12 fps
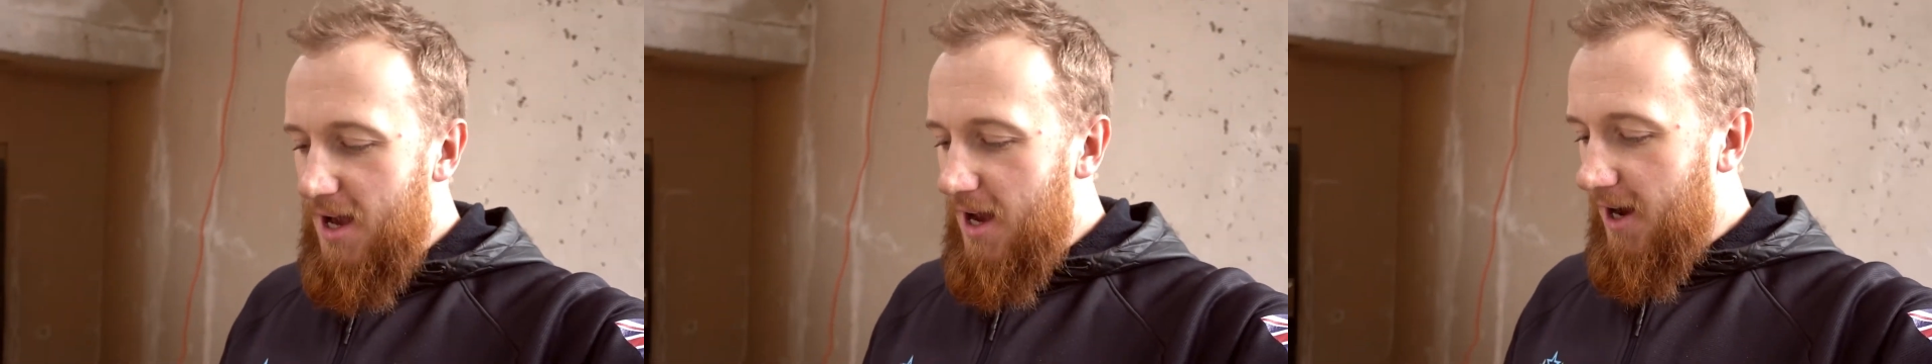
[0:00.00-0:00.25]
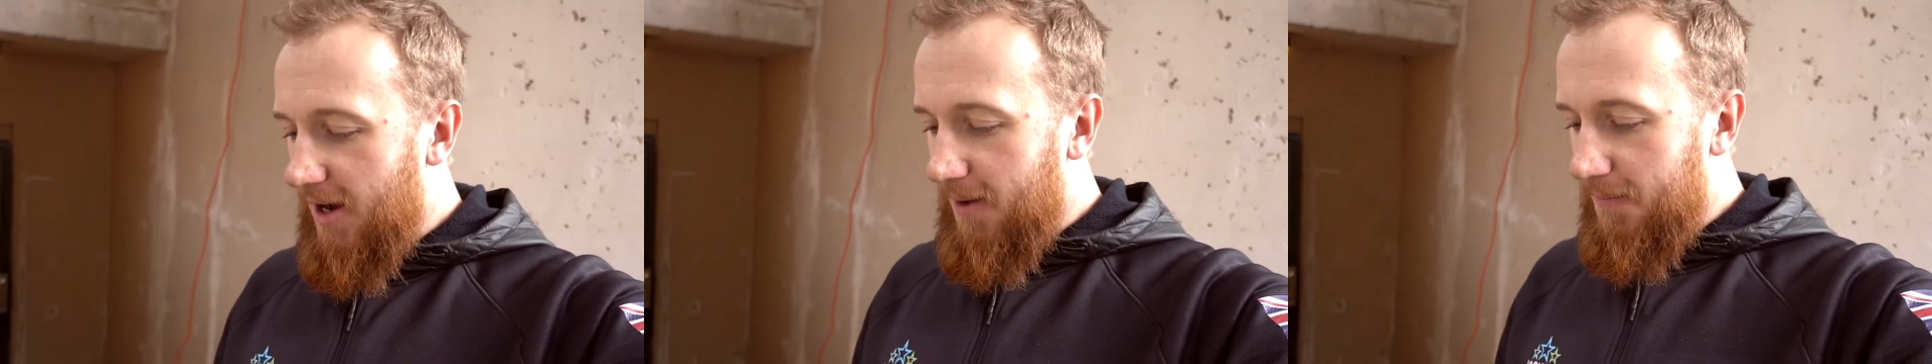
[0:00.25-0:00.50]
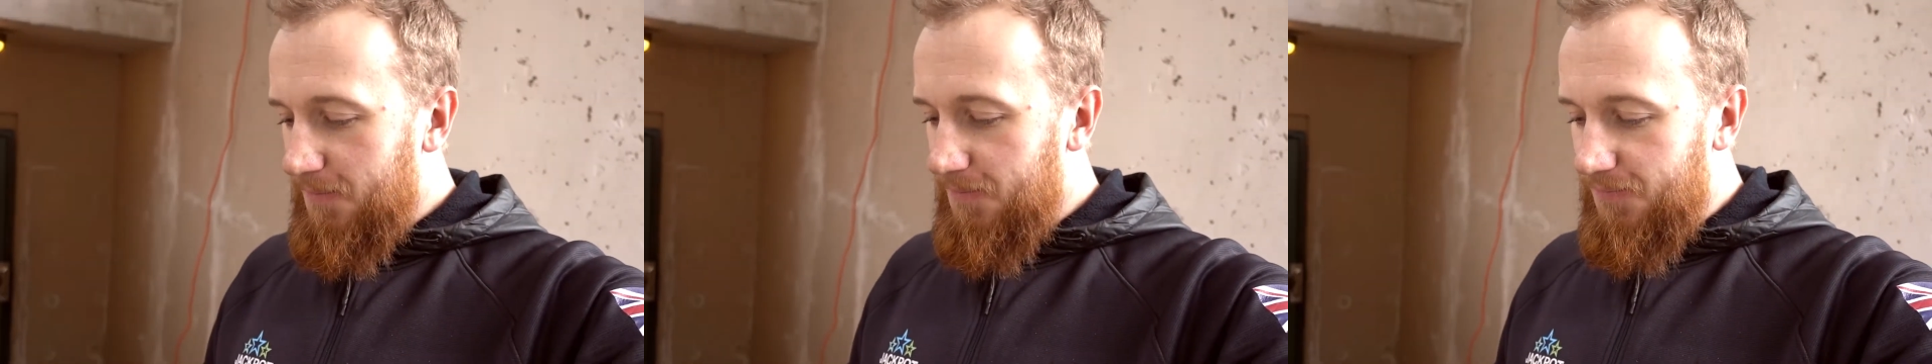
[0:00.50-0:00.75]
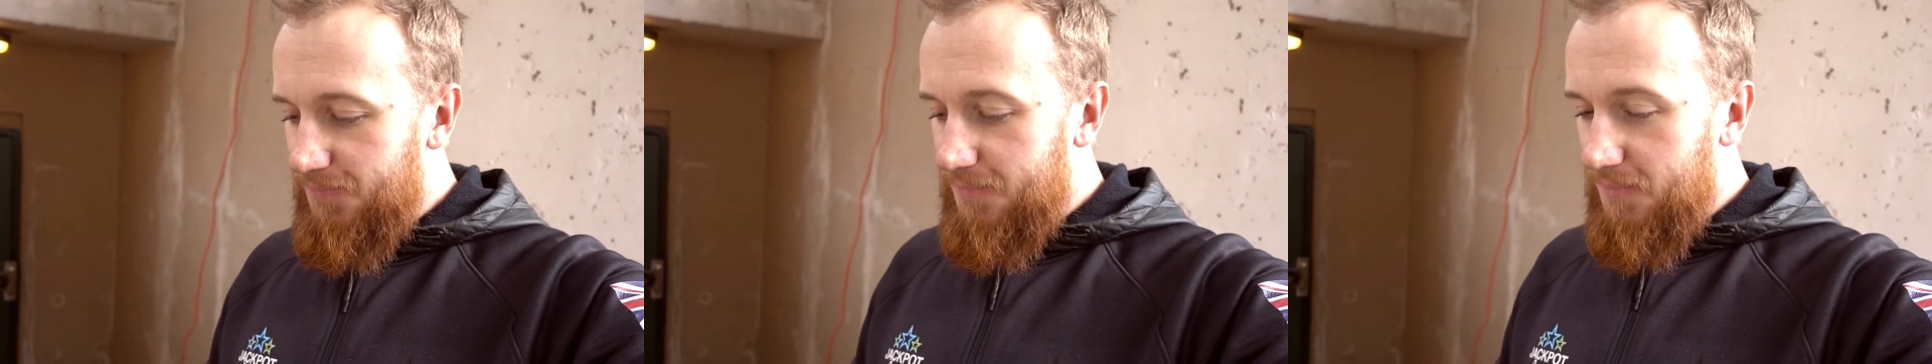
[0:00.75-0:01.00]
Yeah,
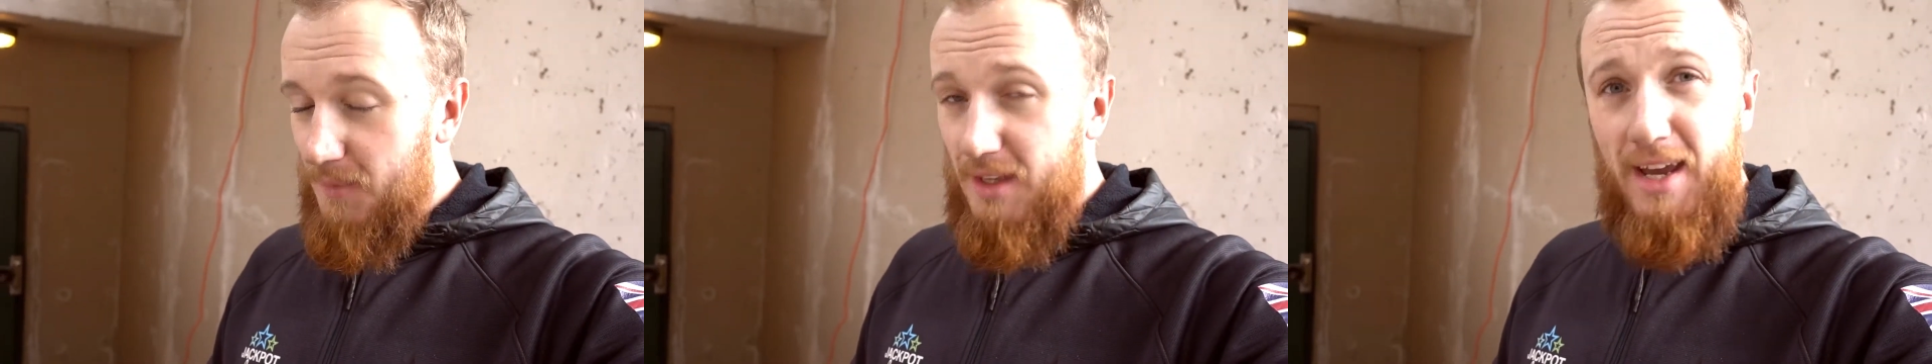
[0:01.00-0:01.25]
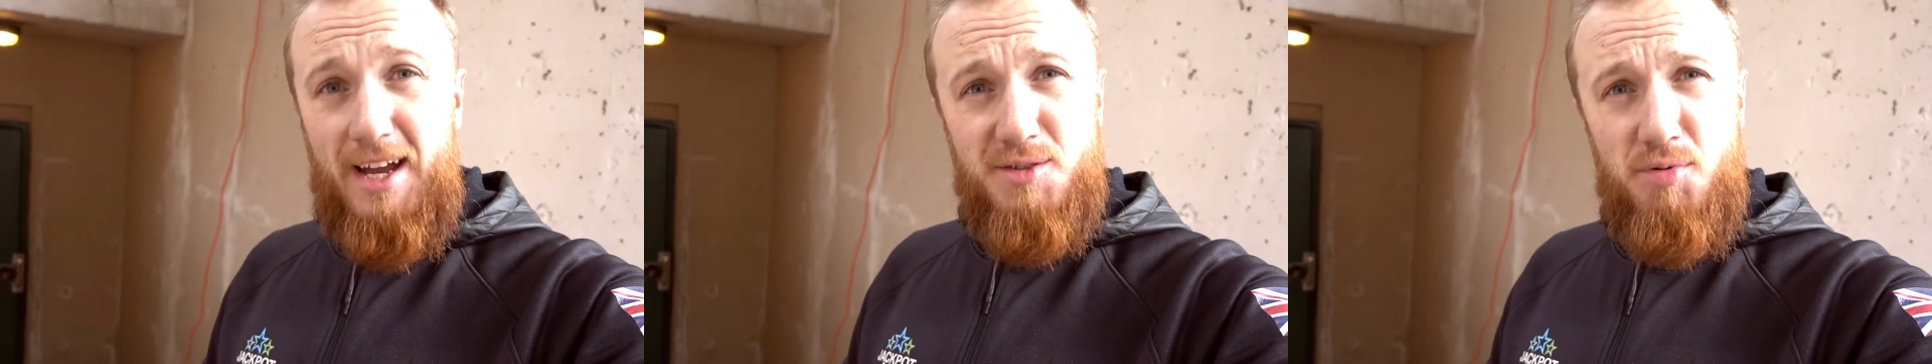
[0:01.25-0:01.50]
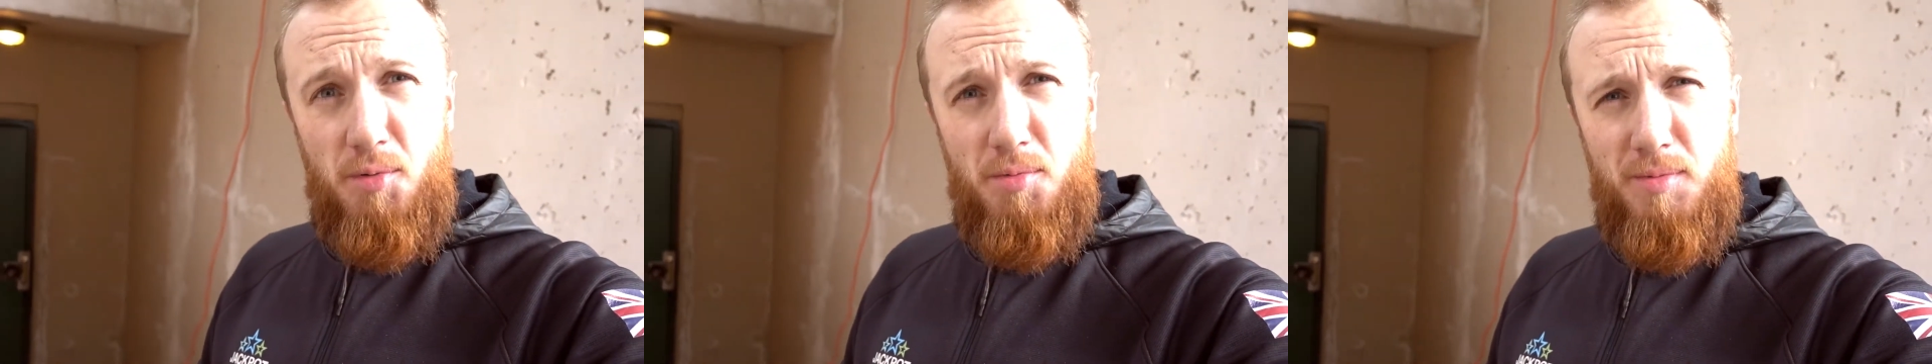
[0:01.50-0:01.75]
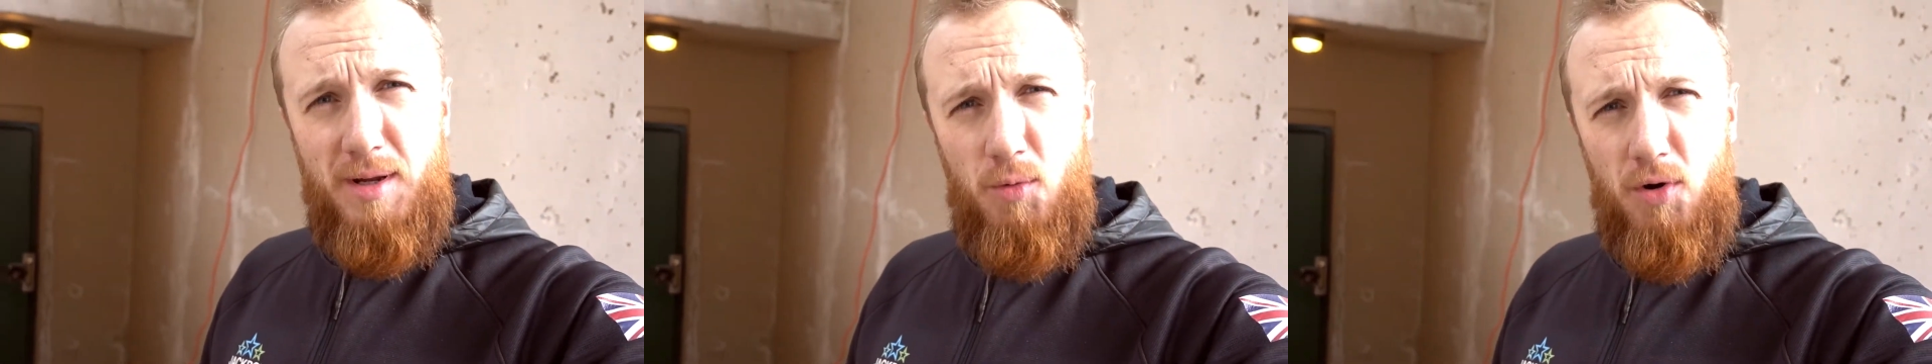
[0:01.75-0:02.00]
it's
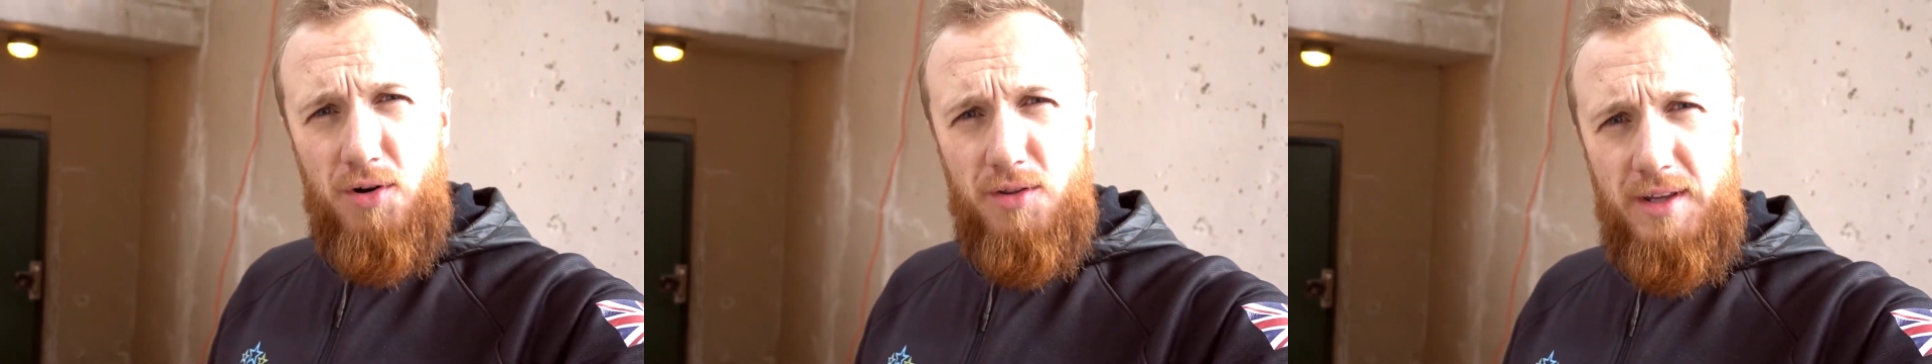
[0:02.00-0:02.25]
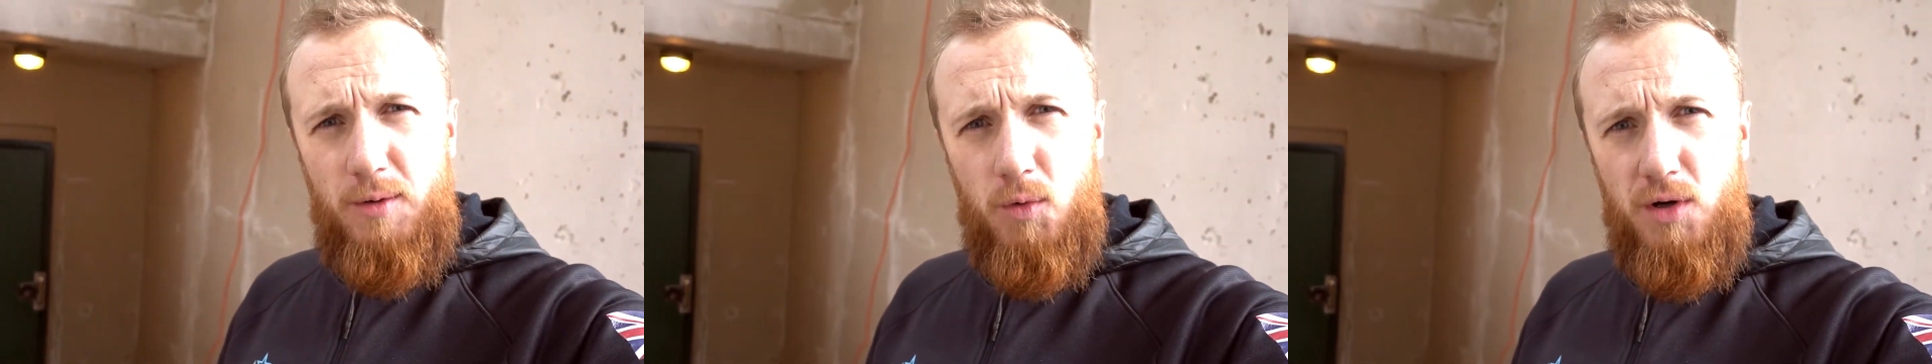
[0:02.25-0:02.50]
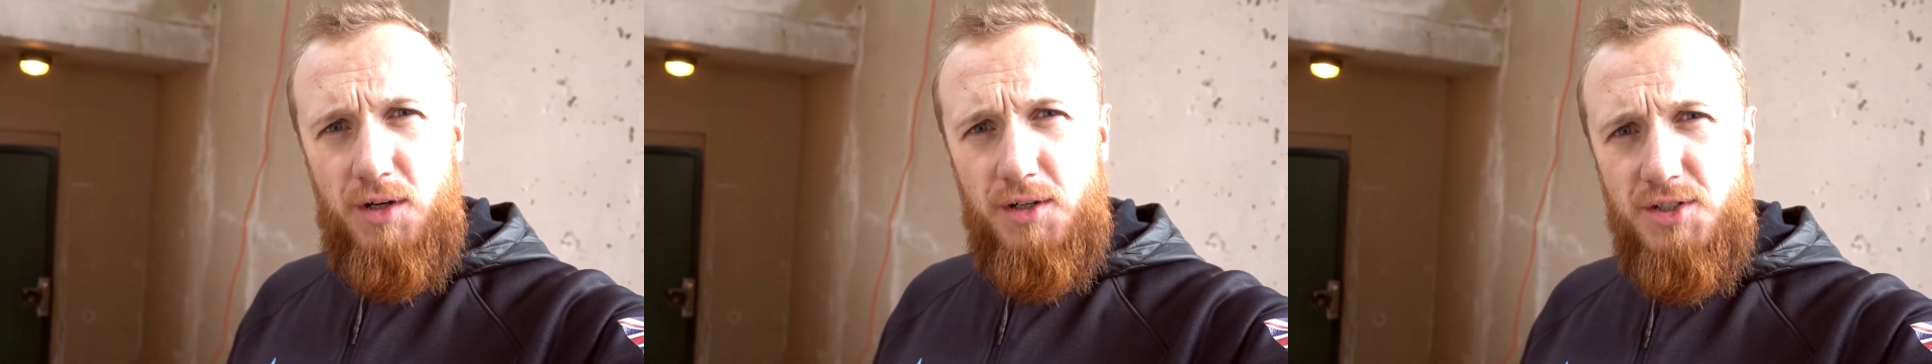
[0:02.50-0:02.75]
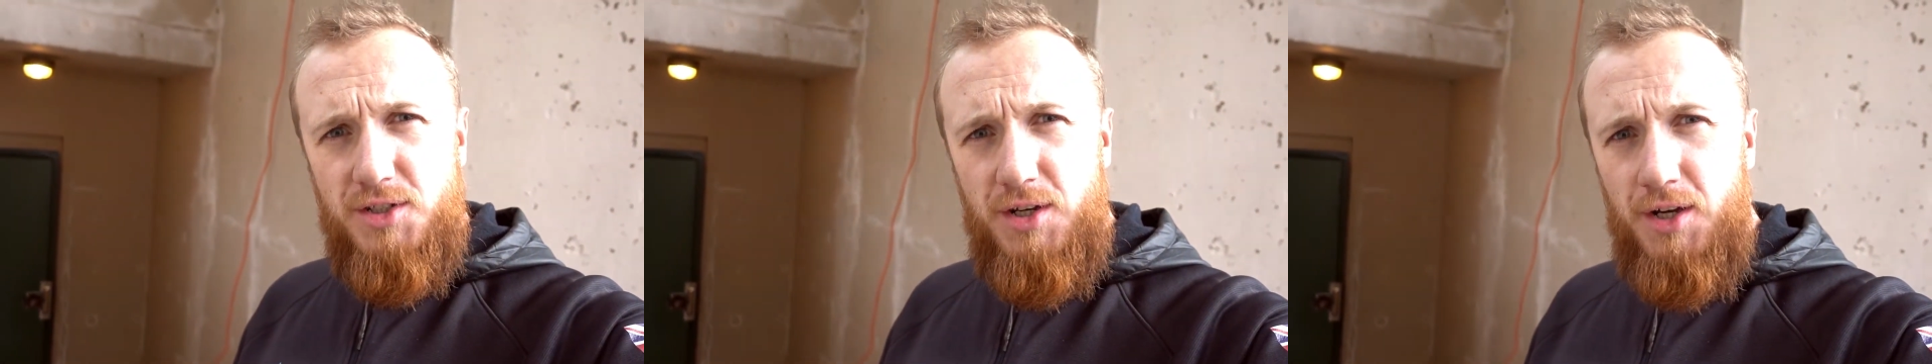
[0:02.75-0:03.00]
probably one of the
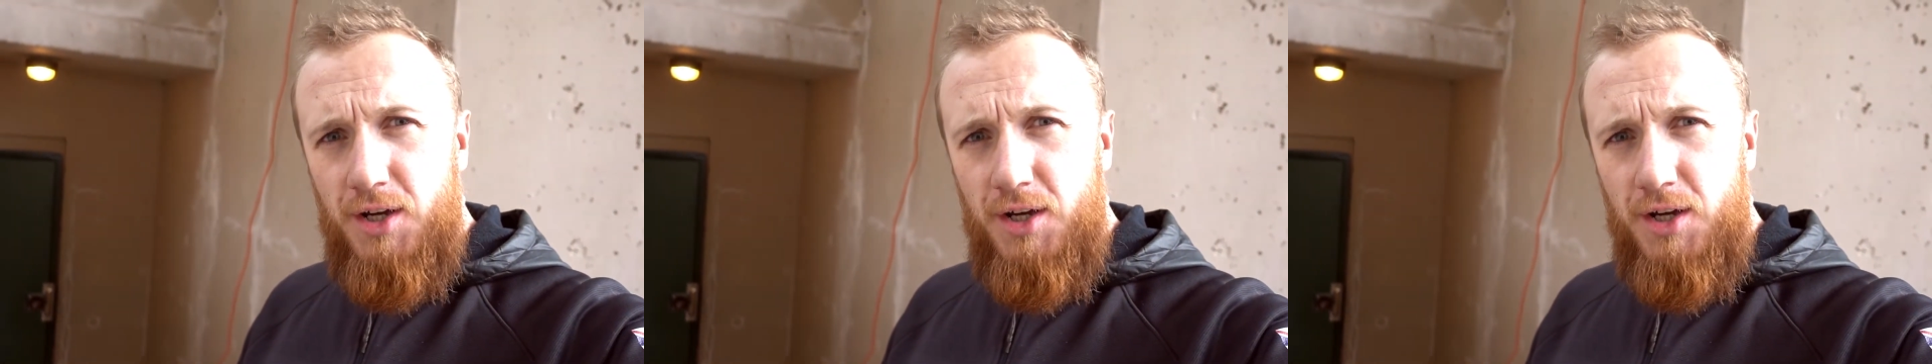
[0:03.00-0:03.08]
worst